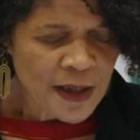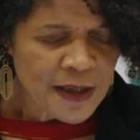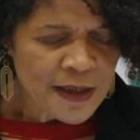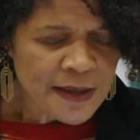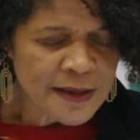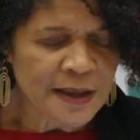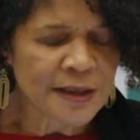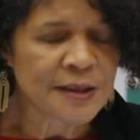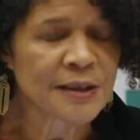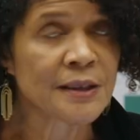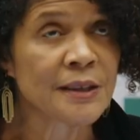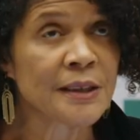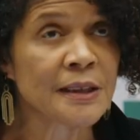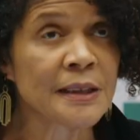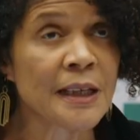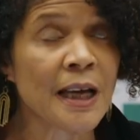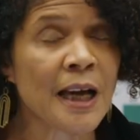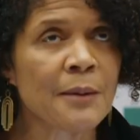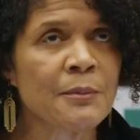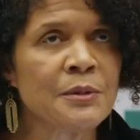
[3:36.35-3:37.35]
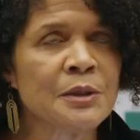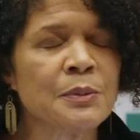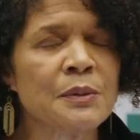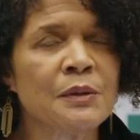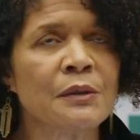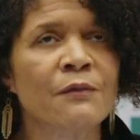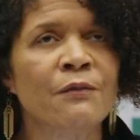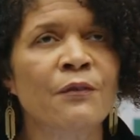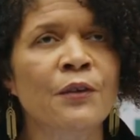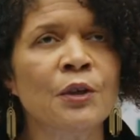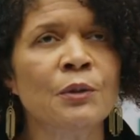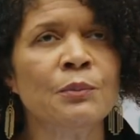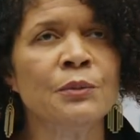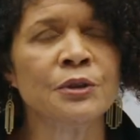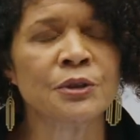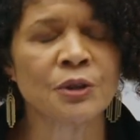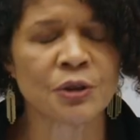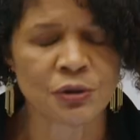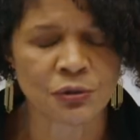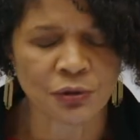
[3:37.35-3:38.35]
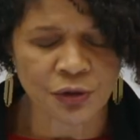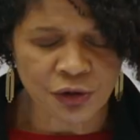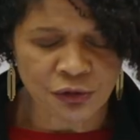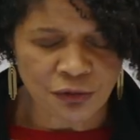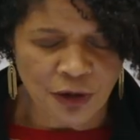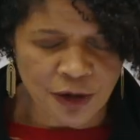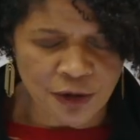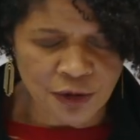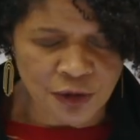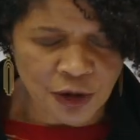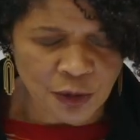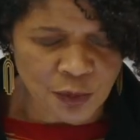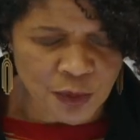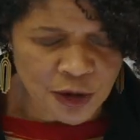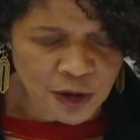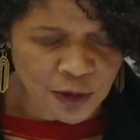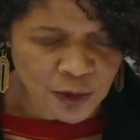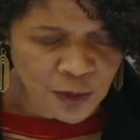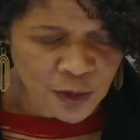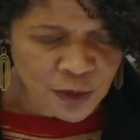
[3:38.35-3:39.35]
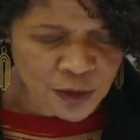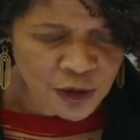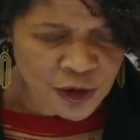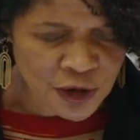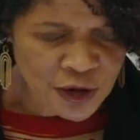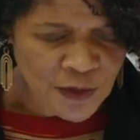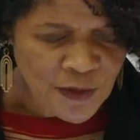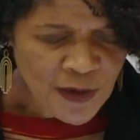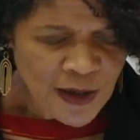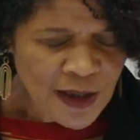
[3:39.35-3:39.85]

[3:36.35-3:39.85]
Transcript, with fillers: since the Hammersmith and Fulham Industrial Strategy was launched.